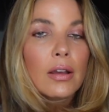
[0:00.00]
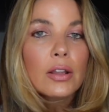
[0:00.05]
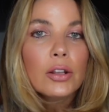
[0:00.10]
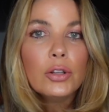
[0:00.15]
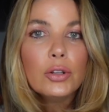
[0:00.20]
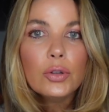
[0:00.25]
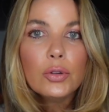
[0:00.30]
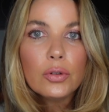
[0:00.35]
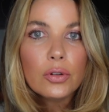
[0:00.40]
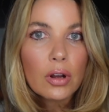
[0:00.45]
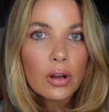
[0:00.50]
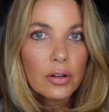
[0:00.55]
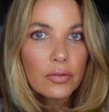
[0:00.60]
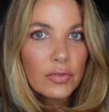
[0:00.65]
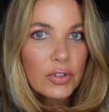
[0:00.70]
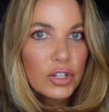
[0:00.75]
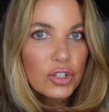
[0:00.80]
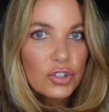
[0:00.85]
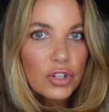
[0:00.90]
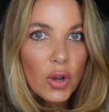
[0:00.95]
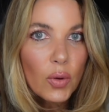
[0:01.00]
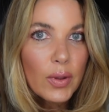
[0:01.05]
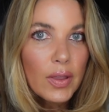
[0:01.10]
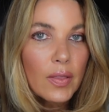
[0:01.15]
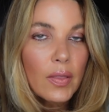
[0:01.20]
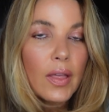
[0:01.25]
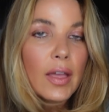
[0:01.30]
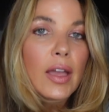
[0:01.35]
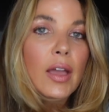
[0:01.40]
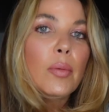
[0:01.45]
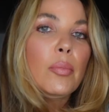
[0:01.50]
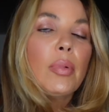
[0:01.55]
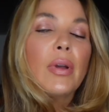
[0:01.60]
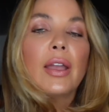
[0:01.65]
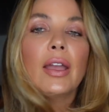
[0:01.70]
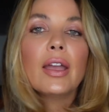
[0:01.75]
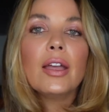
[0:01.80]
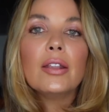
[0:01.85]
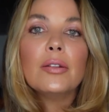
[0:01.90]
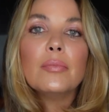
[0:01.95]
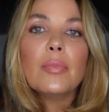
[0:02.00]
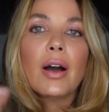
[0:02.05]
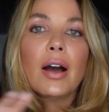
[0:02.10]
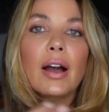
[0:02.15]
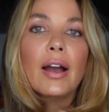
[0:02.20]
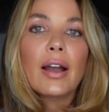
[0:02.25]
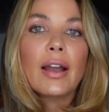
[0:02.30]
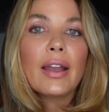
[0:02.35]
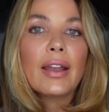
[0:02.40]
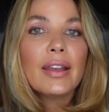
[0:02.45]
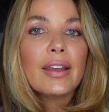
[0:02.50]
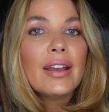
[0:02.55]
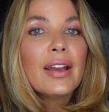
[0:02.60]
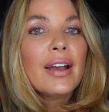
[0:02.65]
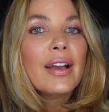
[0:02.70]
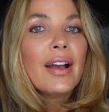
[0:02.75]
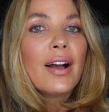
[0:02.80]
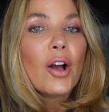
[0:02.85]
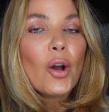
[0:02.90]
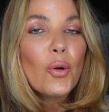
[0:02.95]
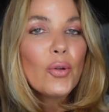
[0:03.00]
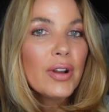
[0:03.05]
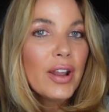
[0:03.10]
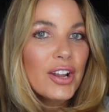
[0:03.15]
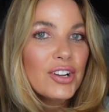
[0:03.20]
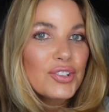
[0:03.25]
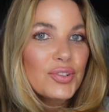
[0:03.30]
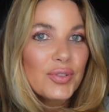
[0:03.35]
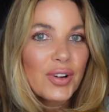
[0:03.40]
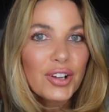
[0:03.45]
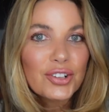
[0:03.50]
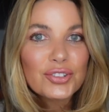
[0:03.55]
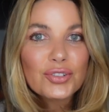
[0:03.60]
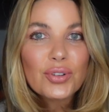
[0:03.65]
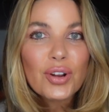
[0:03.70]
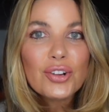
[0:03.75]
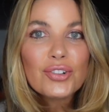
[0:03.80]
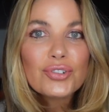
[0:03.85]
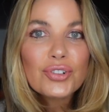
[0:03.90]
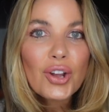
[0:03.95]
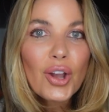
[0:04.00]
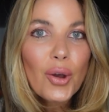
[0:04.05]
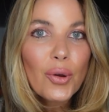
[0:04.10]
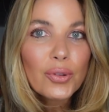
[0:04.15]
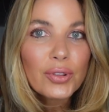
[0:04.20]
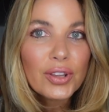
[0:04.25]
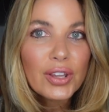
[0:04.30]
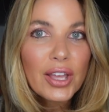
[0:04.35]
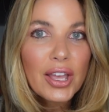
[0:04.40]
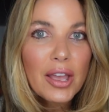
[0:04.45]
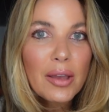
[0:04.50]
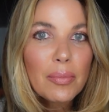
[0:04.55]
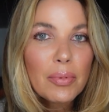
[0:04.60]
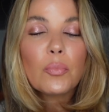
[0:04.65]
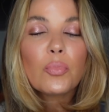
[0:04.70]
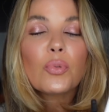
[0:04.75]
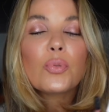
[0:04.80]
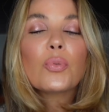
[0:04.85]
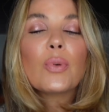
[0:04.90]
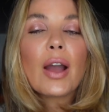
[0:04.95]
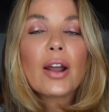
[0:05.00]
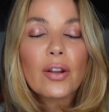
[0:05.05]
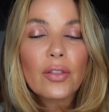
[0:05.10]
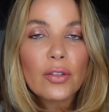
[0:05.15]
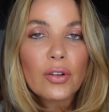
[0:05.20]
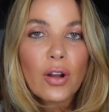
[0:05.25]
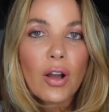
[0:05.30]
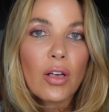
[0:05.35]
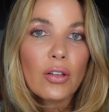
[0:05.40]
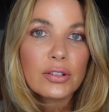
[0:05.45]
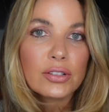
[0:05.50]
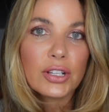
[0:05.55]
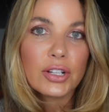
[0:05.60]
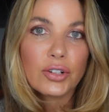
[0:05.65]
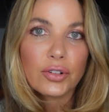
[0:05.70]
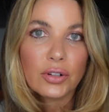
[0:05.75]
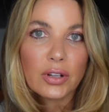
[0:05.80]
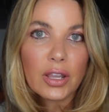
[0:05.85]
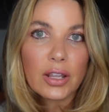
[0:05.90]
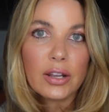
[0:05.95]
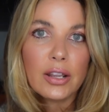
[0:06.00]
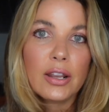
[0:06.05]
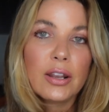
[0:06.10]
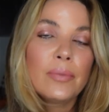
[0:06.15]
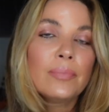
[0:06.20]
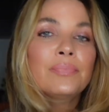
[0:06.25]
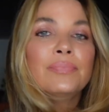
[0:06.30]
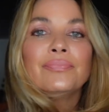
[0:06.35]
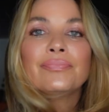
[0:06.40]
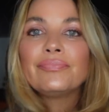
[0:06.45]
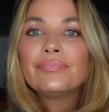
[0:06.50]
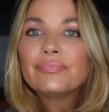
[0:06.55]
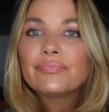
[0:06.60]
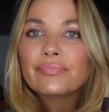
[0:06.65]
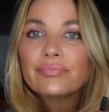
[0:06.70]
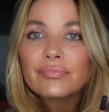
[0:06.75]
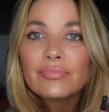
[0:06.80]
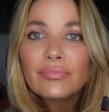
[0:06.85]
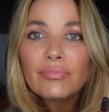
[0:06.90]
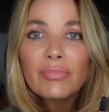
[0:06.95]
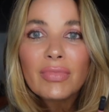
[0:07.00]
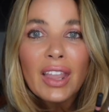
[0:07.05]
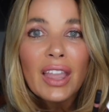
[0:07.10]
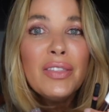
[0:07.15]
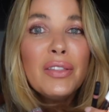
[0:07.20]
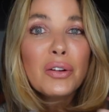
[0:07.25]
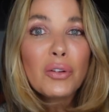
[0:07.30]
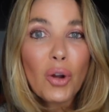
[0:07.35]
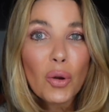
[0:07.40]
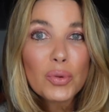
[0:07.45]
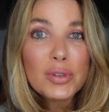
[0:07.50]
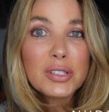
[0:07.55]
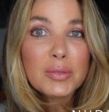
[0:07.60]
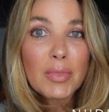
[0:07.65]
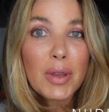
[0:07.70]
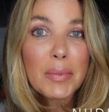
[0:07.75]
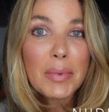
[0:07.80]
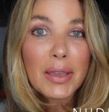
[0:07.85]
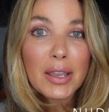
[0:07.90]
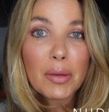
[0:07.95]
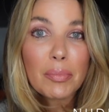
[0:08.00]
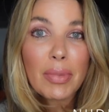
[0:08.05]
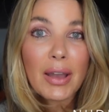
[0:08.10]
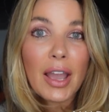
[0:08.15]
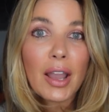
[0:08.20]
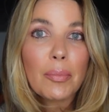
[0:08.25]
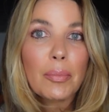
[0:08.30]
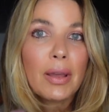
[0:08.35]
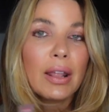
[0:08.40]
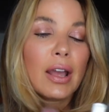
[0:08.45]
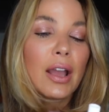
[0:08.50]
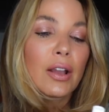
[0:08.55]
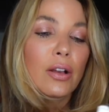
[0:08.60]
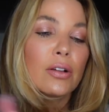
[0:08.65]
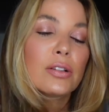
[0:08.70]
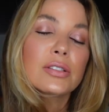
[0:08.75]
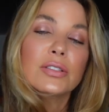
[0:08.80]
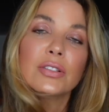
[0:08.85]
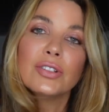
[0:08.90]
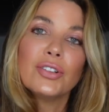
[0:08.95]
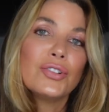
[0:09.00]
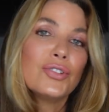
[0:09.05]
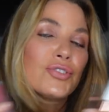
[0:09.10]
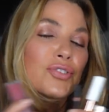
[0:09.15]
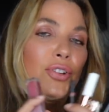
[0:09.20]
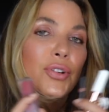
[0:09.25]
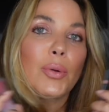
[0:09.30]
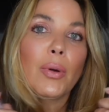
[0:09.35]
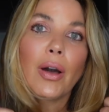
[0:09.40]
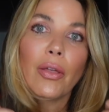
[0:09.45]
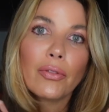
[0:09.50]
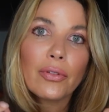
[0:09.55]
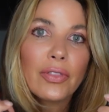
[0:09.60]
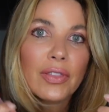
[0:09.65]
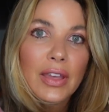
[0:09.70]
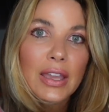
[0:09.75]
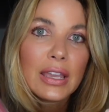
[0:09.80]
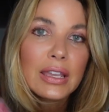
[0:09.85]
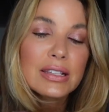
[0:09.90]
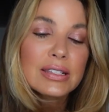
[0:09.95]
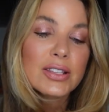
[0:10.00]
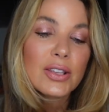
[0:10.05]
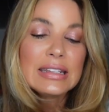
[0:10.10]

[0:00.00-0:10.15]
Nude Envy Joey lip and my Au Naturel trench coat lip. I'm proud of the colors I created and they're always in my makeup bag, but I also need to show you other things.